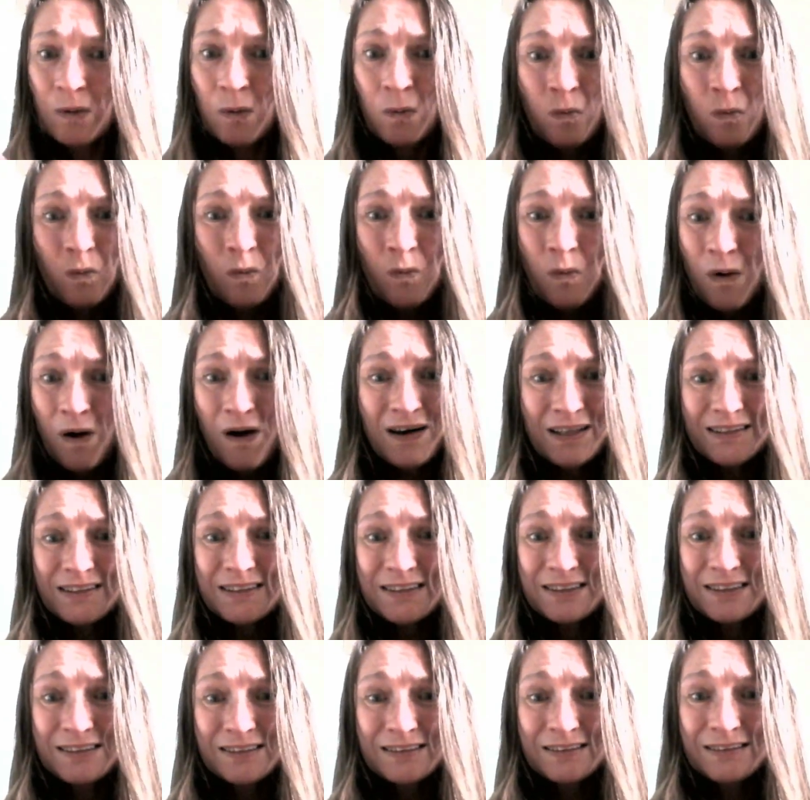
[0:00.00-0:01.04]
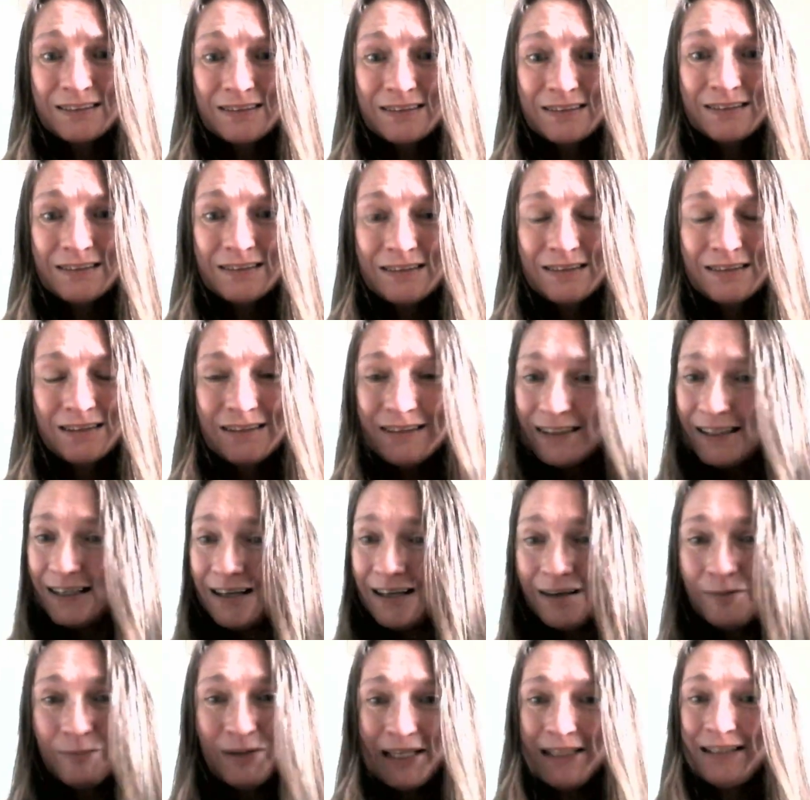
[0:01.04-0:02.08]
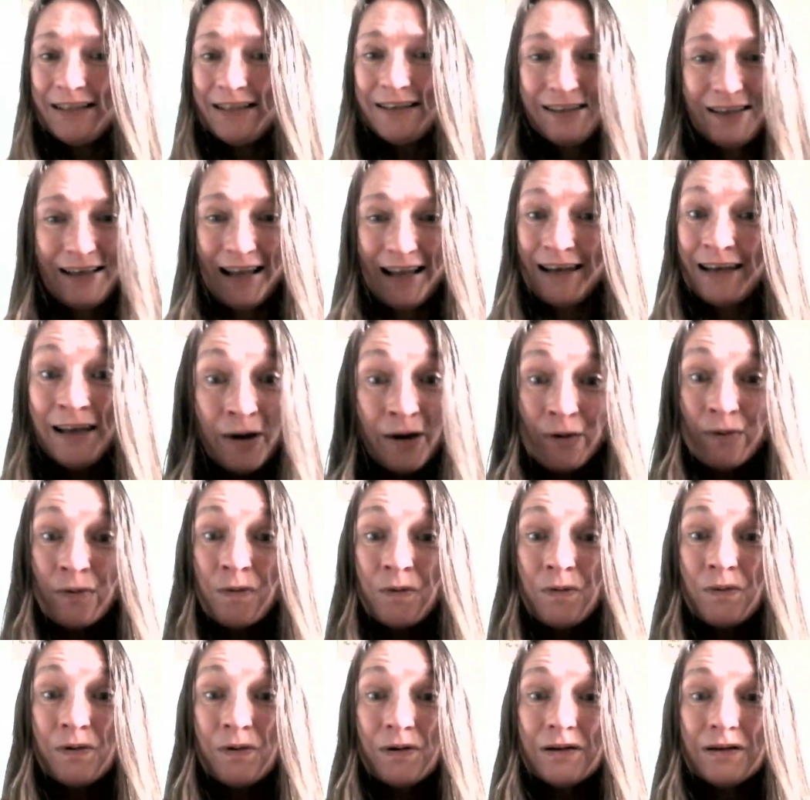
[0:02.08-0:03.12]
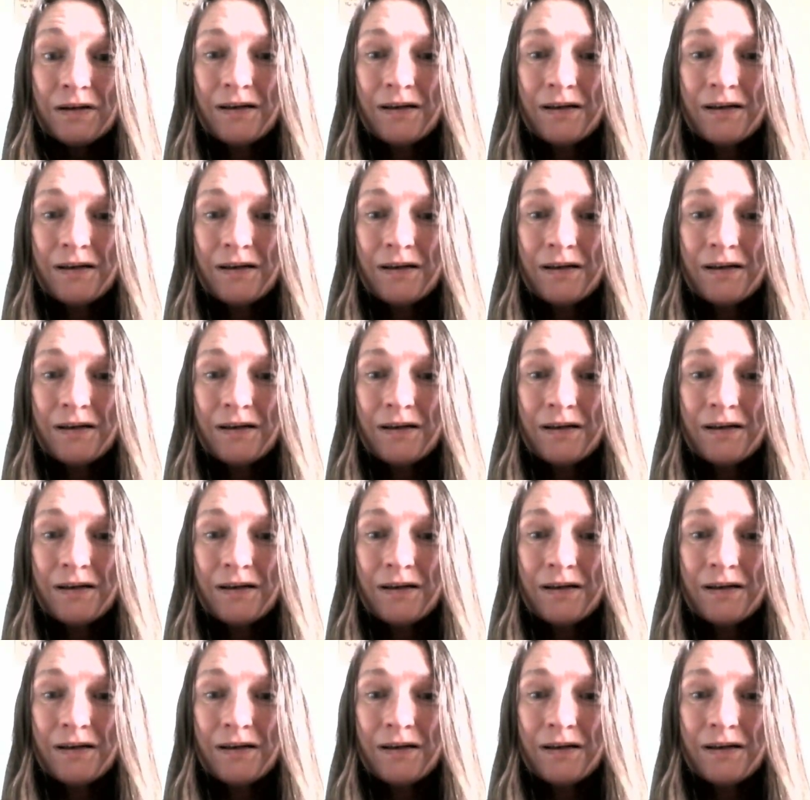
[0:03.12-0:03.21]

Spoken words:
What? I mean, hello?